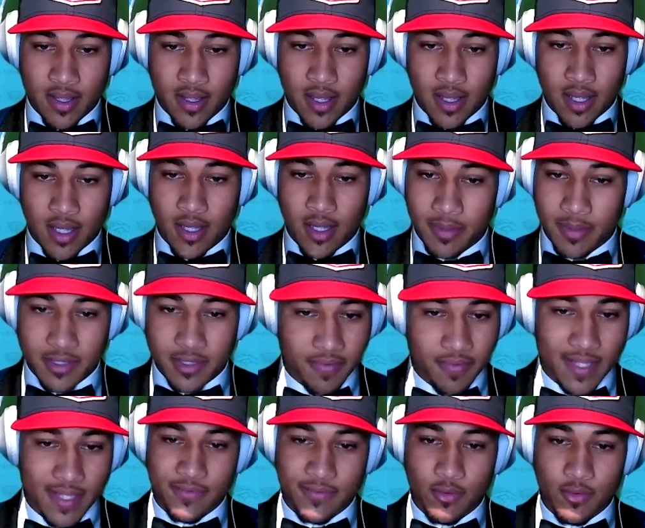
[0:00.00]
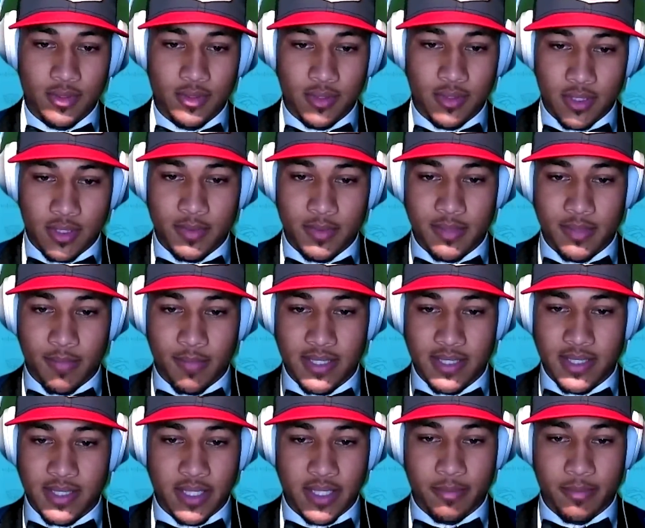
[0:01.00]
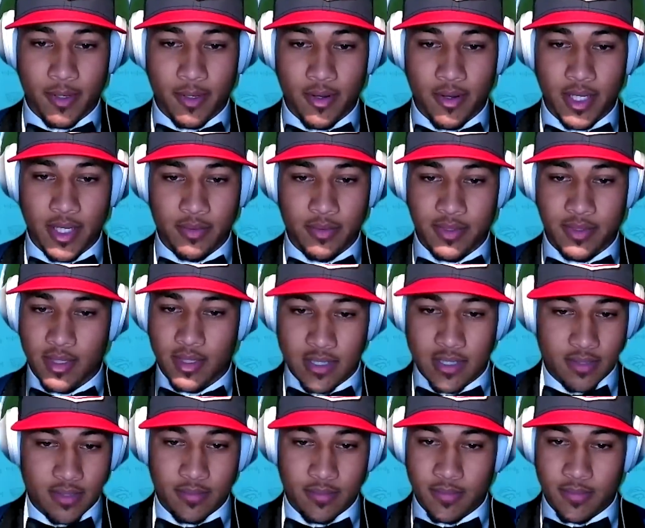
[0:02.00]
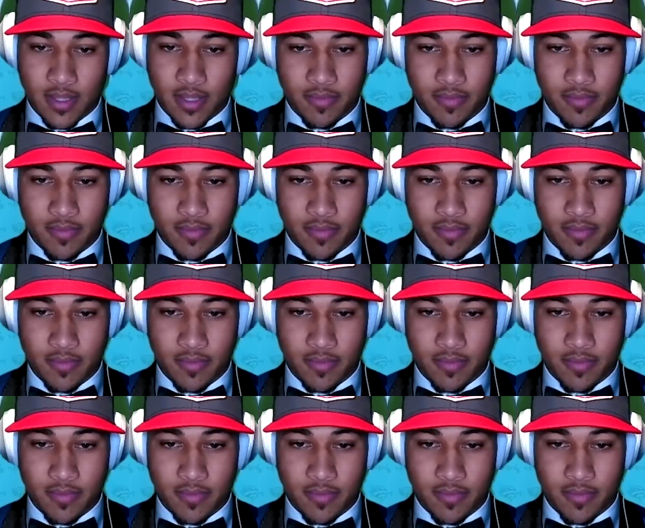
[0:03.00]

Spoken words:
I guess fast forward a little bit to my second pro day was awesome.